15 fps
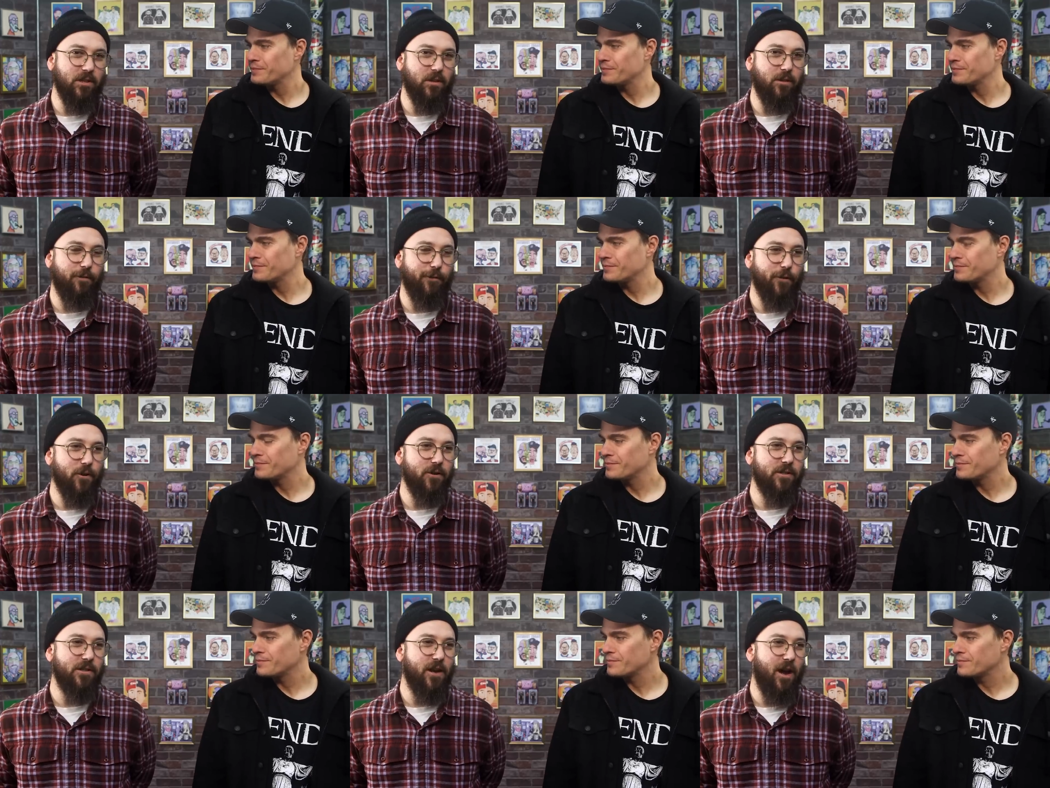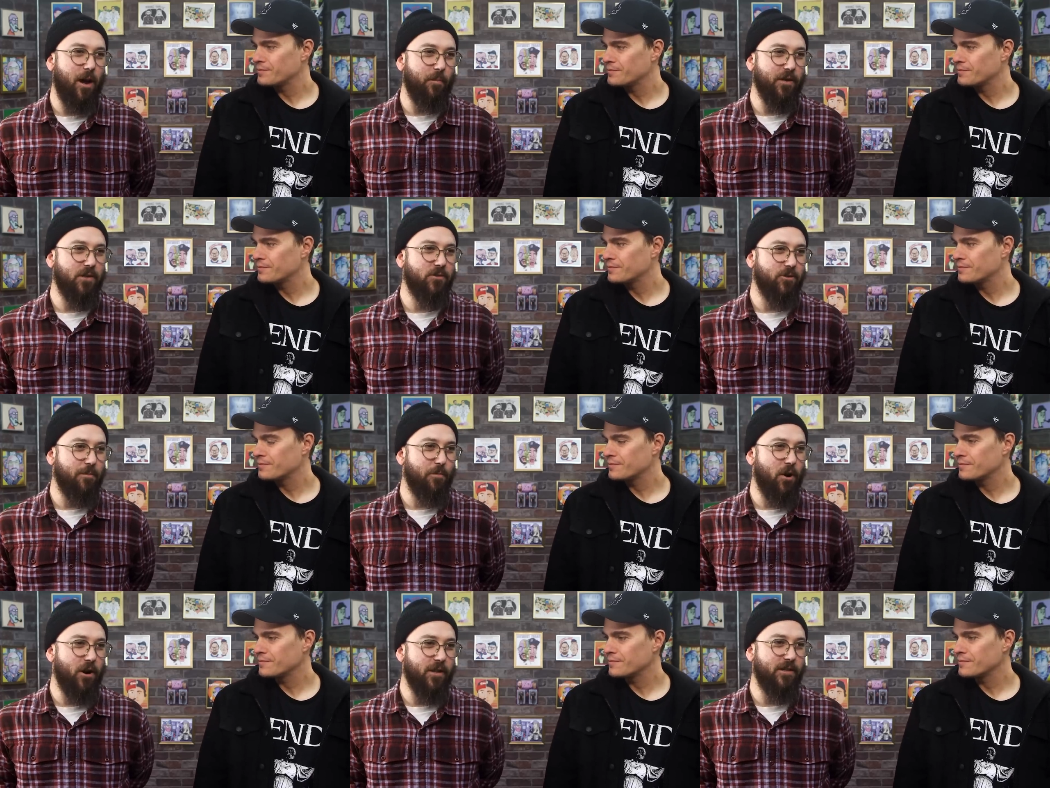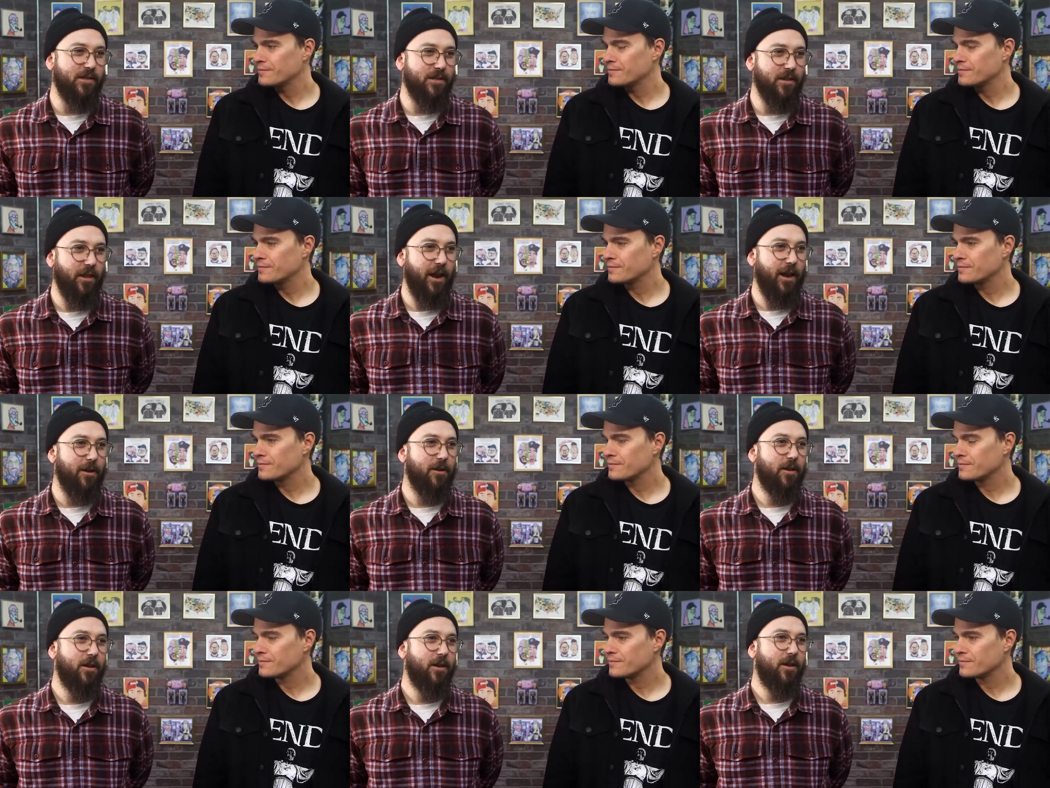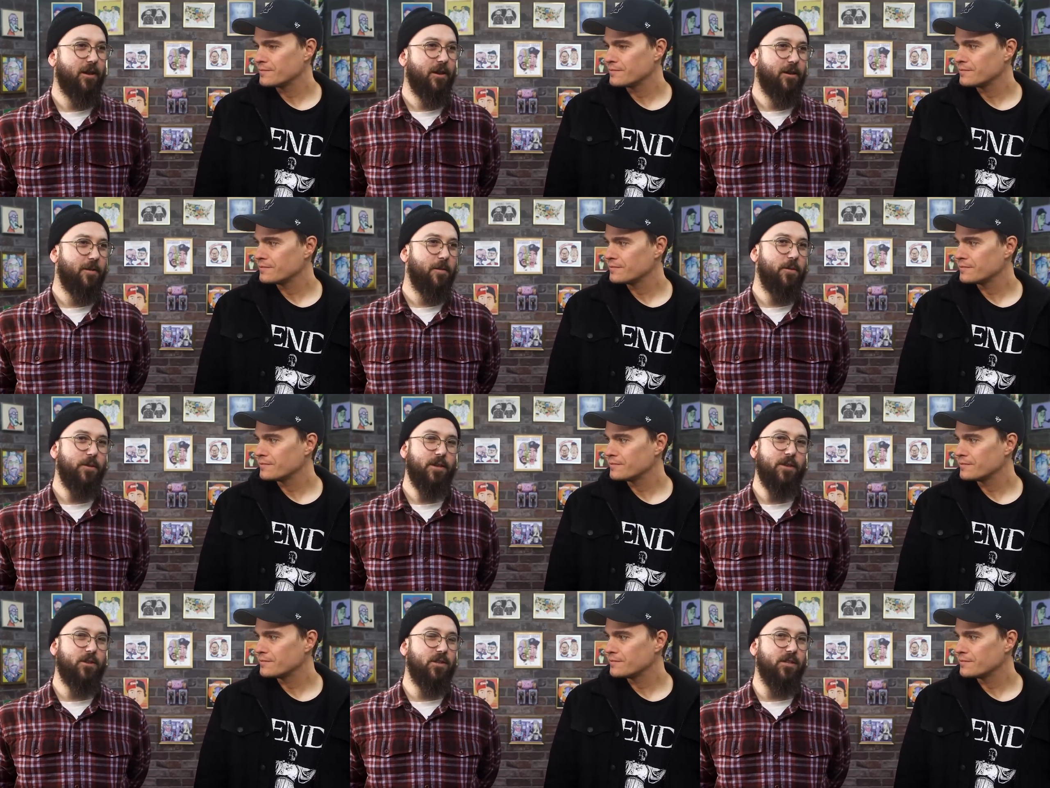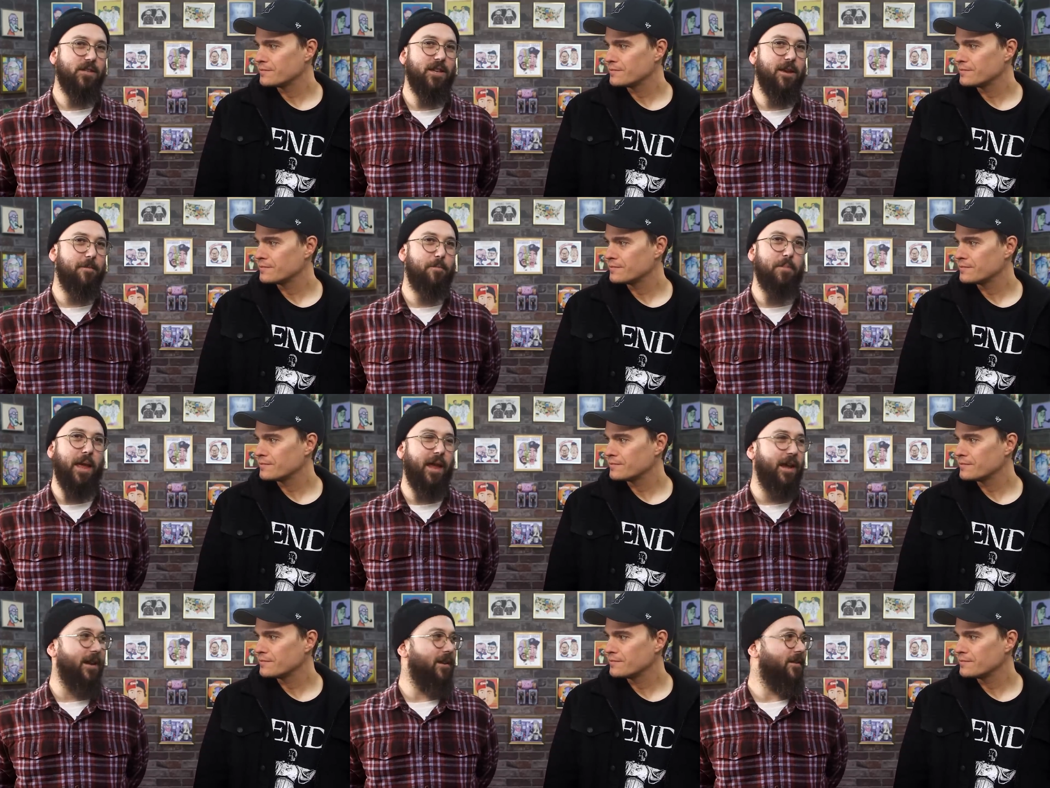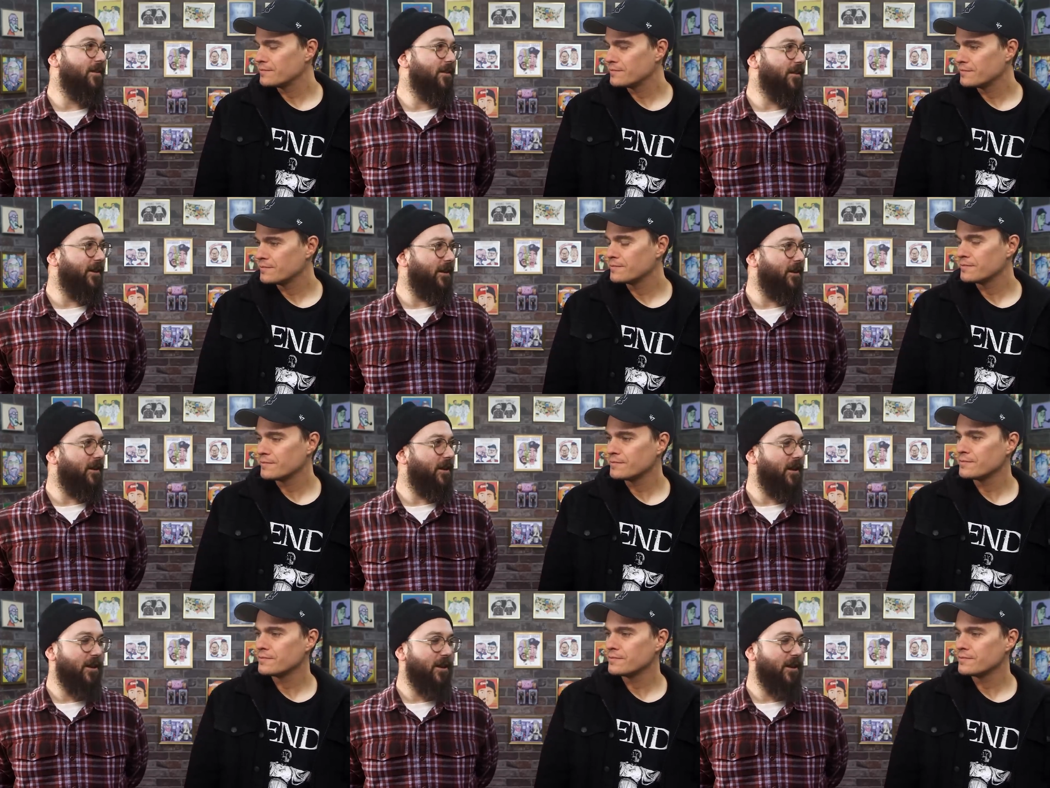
Speaker 1: like the first comic strip artist to like just get paid like